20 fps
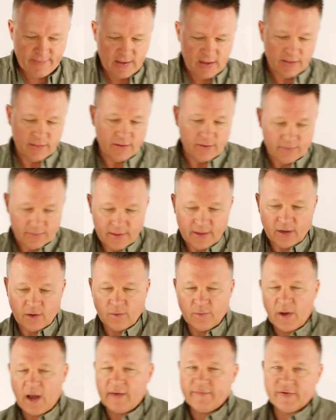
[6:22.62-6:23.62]
There, you
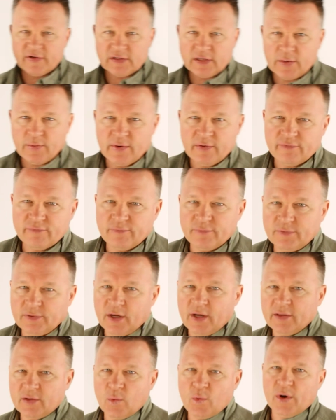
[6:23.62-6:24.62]
know, obviously we've
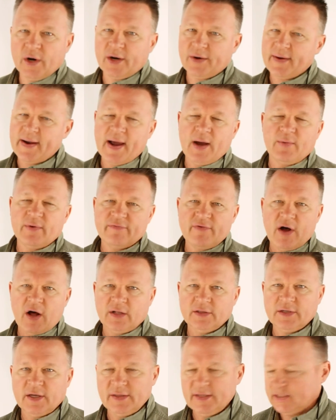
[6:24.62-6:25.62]
done the workaround, we've all
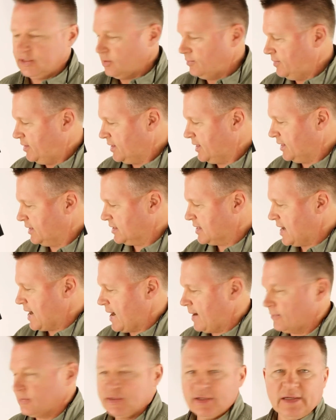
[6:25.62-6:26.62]
done this a million
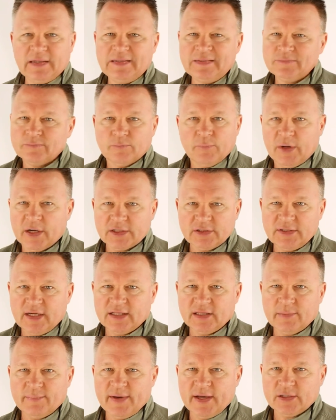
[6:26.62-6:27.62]
times, but it's not
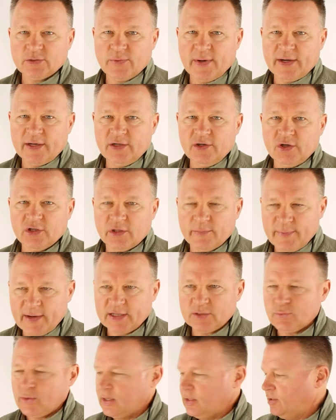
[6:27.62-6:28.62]
the best way to do it. The
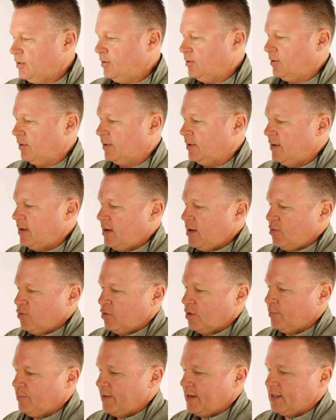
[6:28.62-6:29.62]
best way to do it
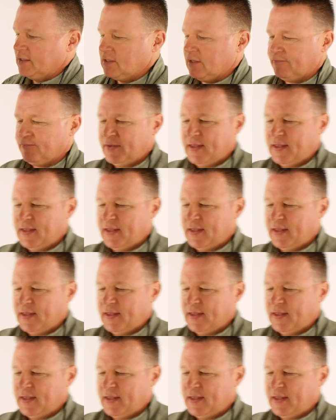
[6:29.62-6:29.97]
would be as if you